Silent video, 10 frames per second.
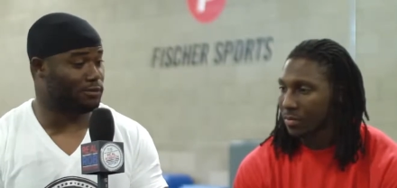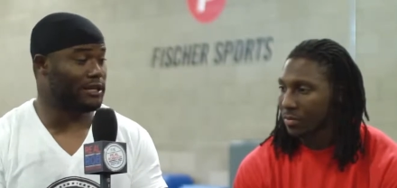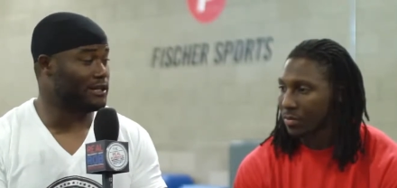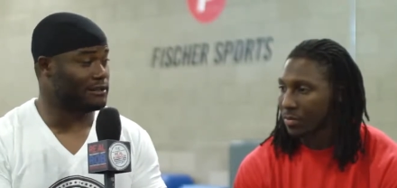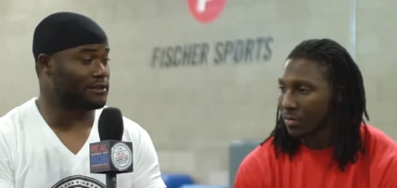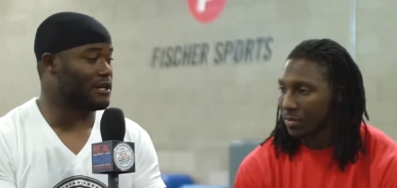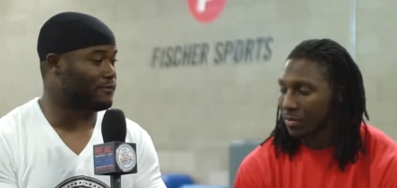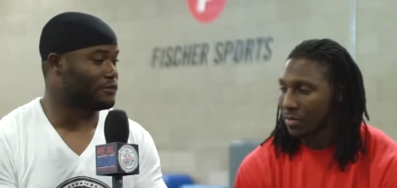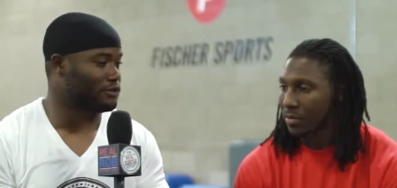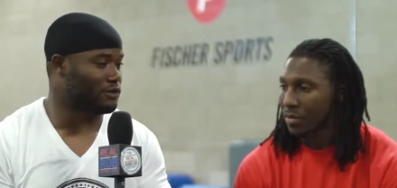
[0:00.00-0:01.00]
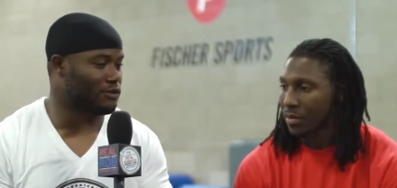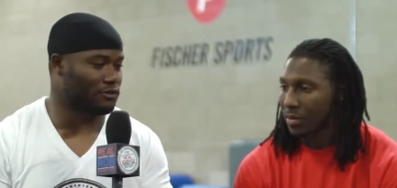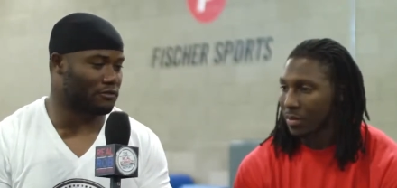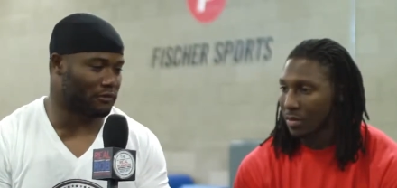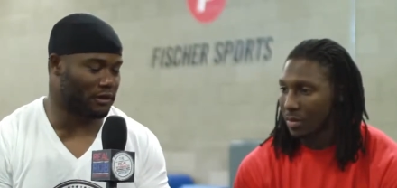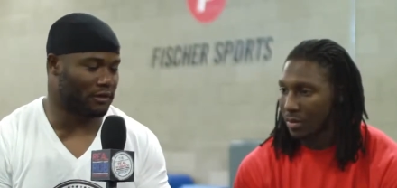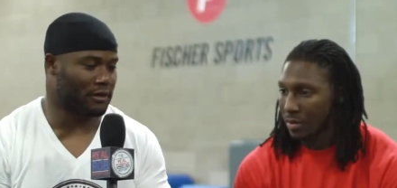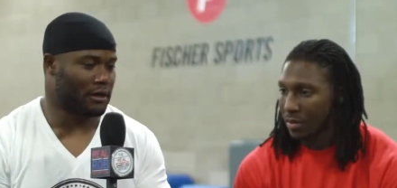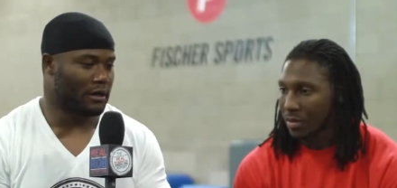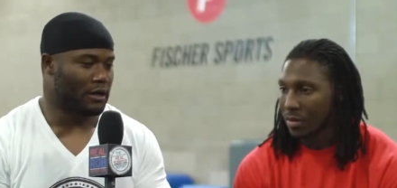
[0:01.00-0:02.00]
Speaker 1: played in this conference your whole career.
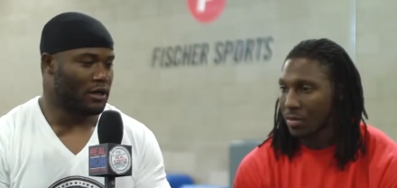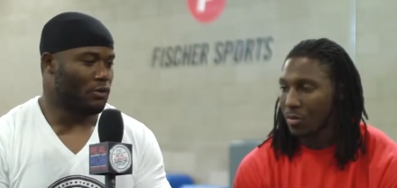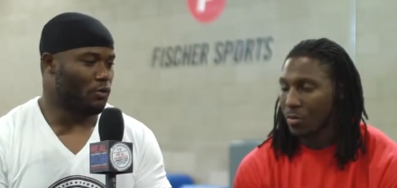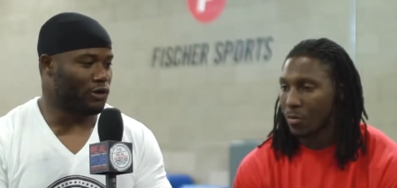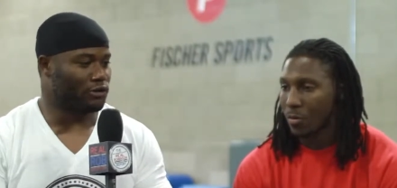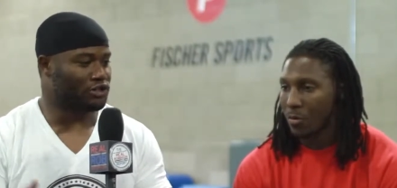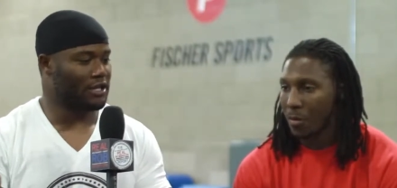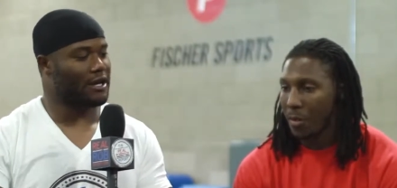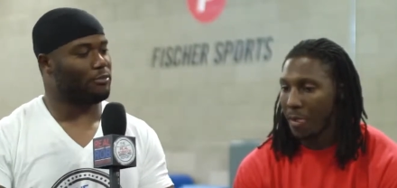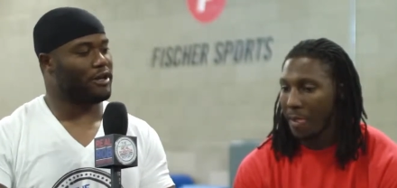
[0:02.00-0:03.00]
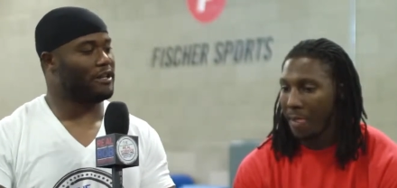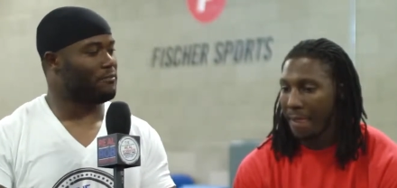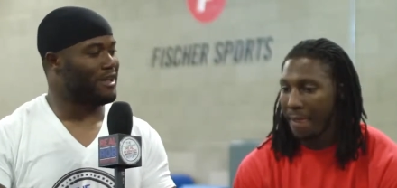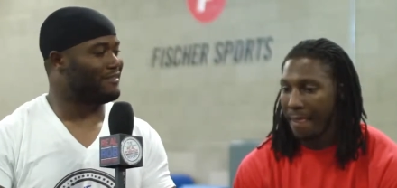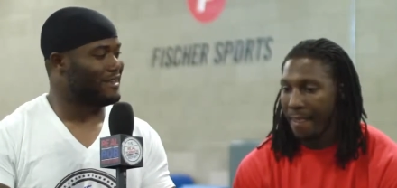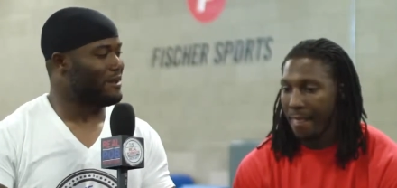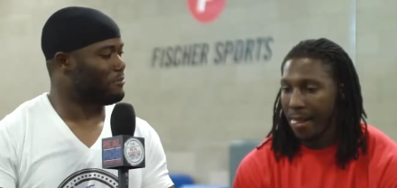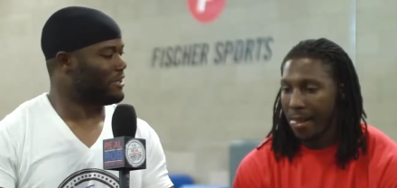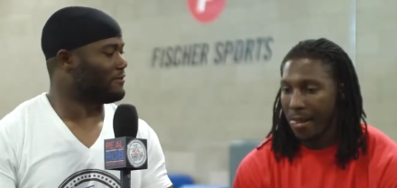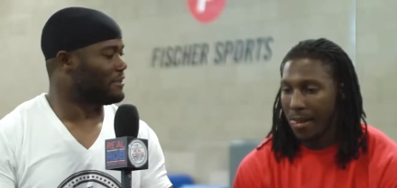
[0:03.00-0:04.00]
Will Sean Payton make
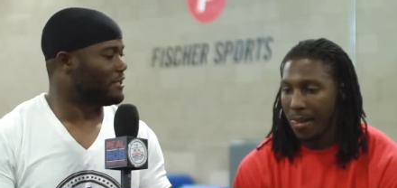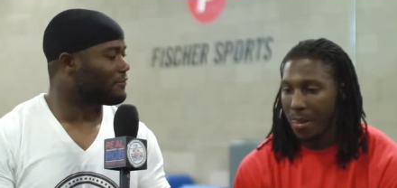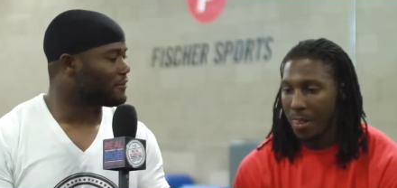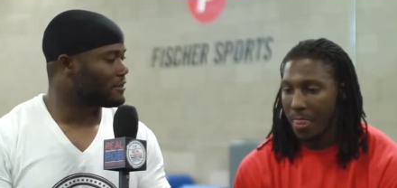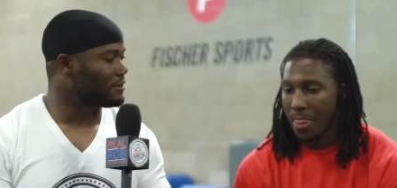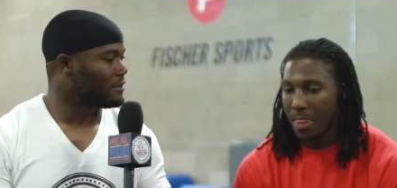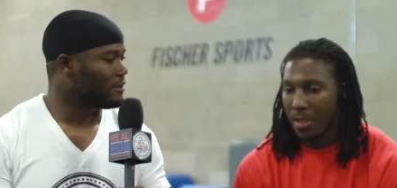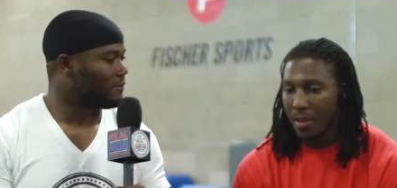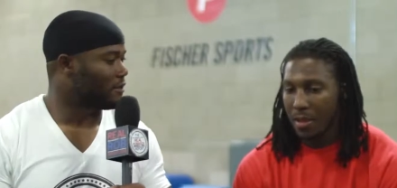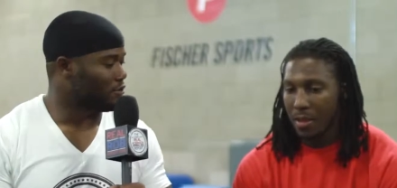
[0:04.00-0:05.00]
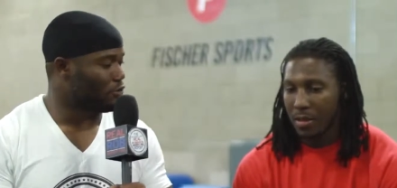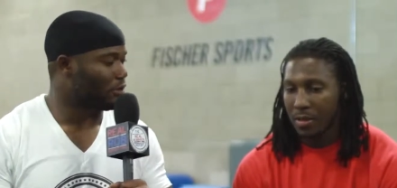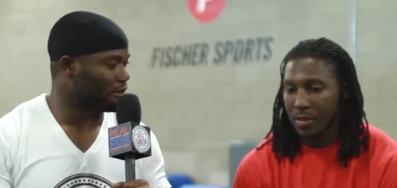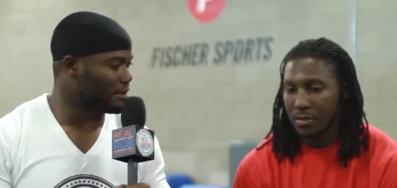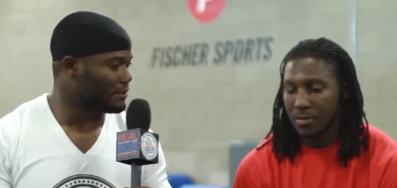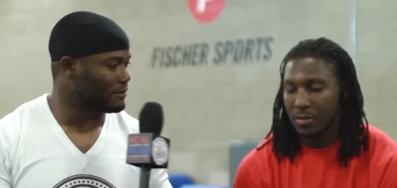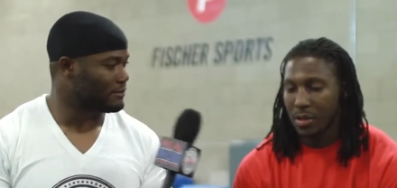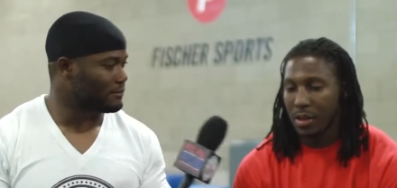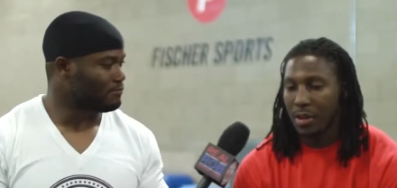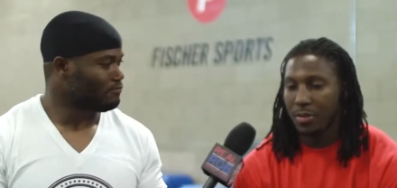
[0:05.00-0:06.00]
that big of a difference for the New Orleans Saints?
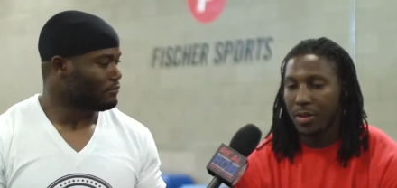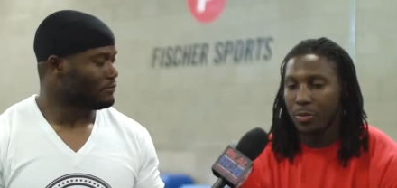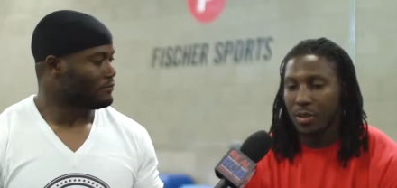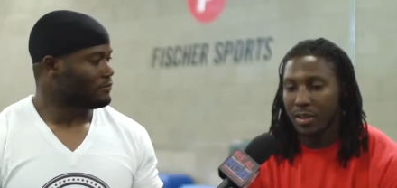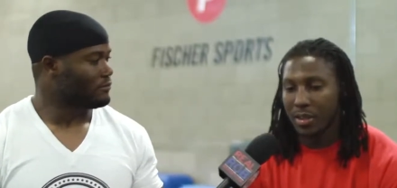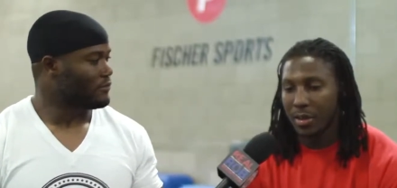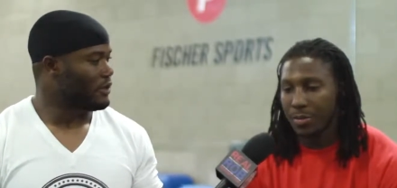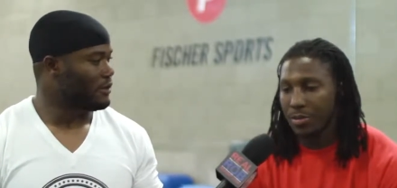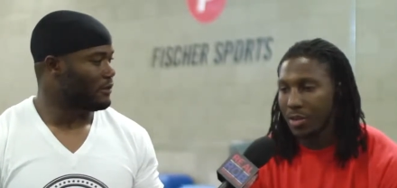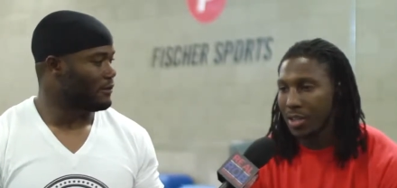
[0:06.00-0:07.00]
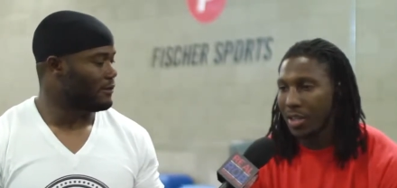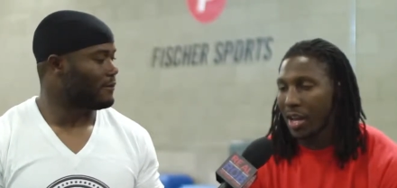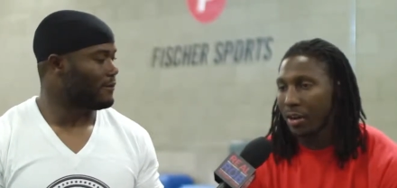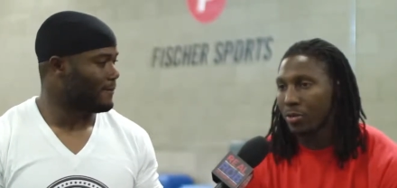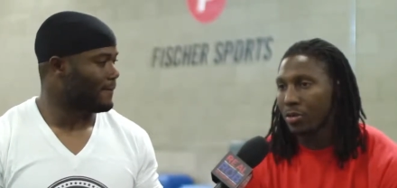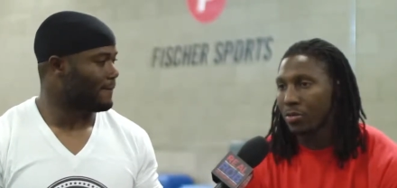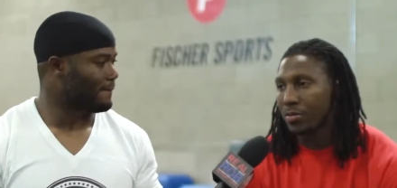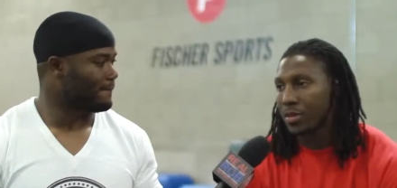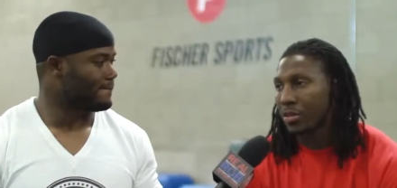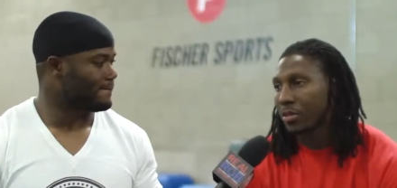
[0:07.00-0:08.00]
Speaker 2: I mean, with the chemistry in the locker
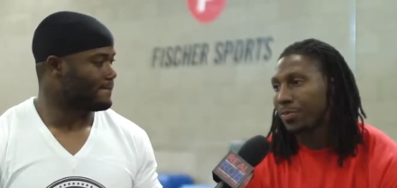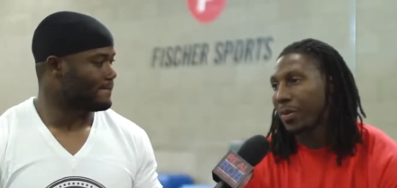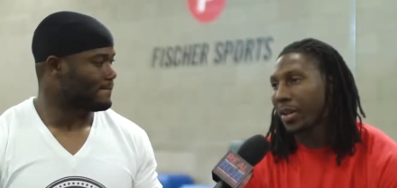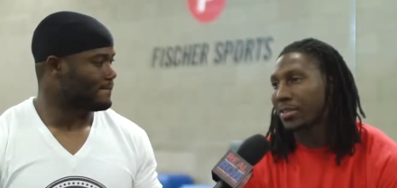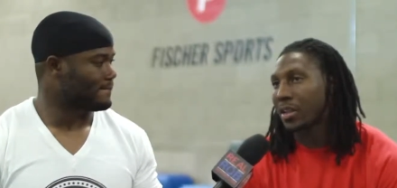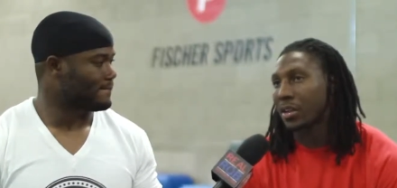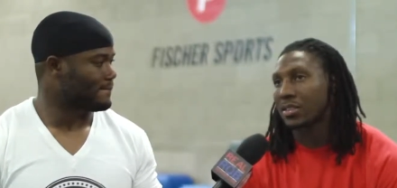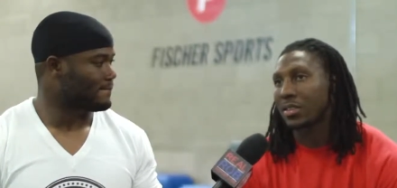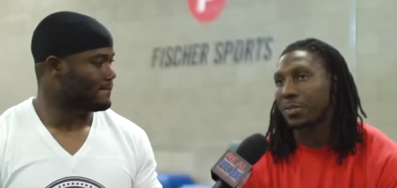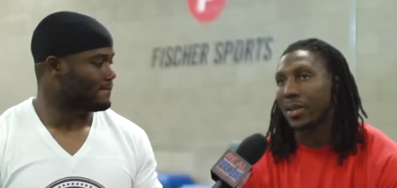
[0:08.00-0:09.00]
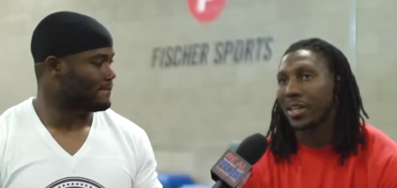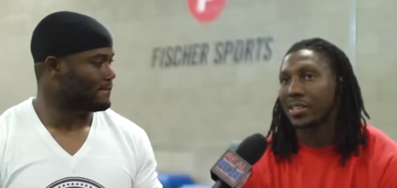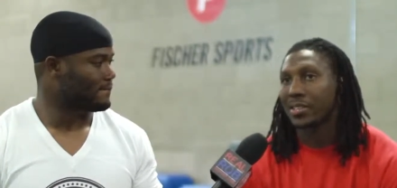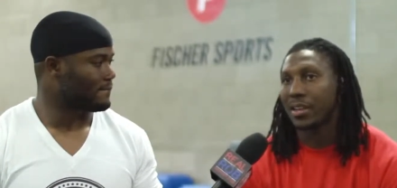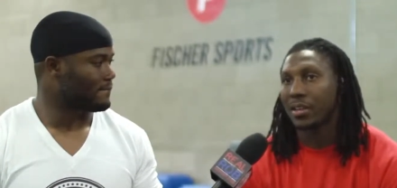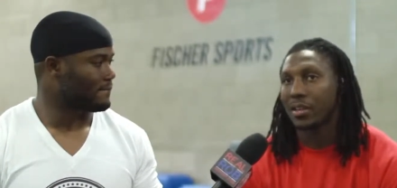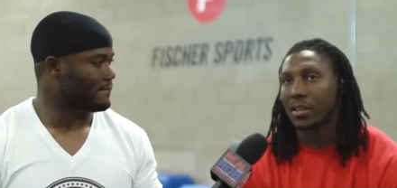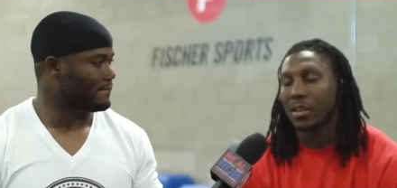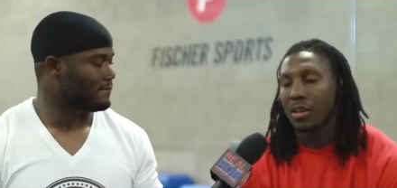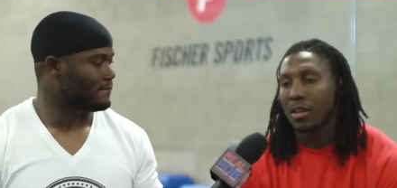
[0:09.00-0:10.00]
room, you know, probably talking to the players, yeah
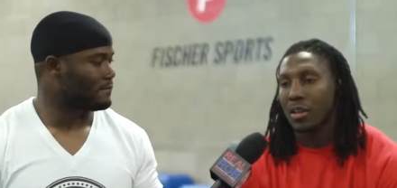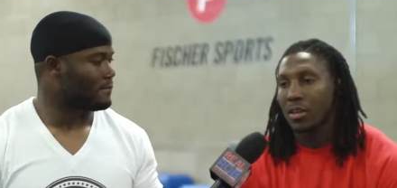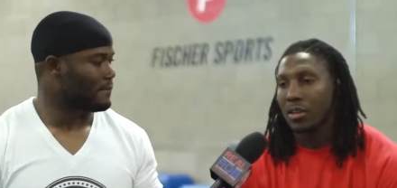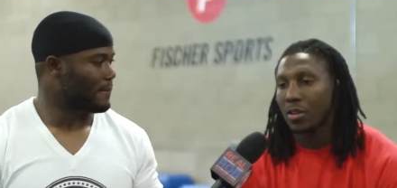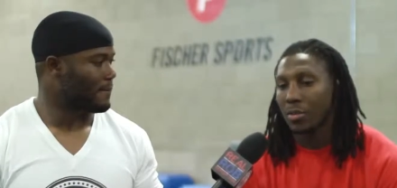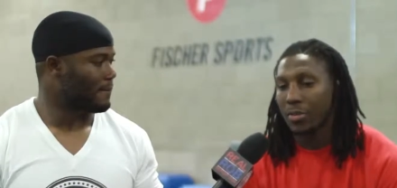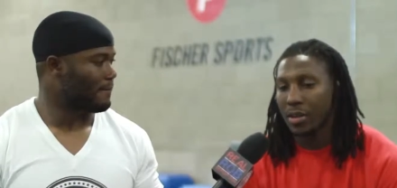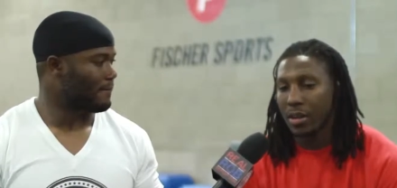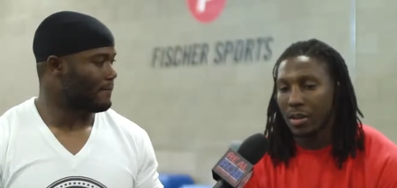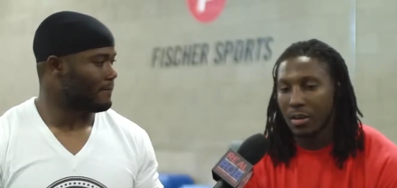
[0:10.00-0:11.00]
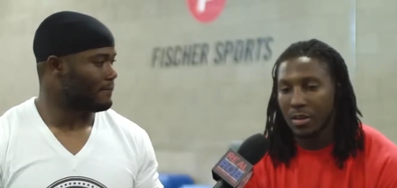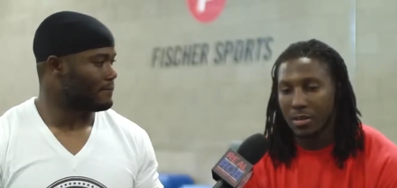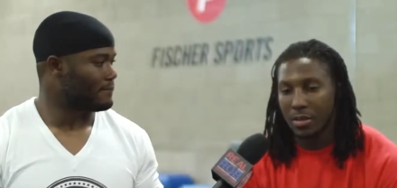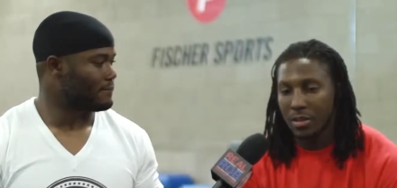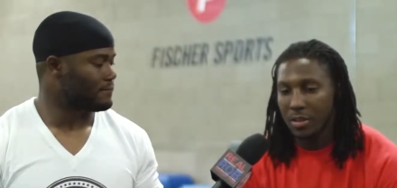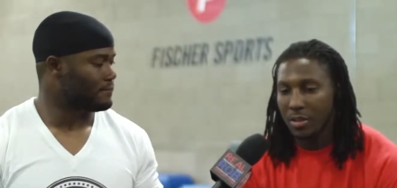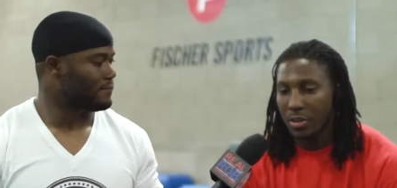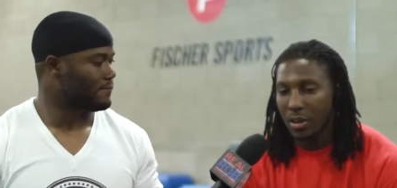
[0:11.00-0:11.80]
you know. But uh, you know,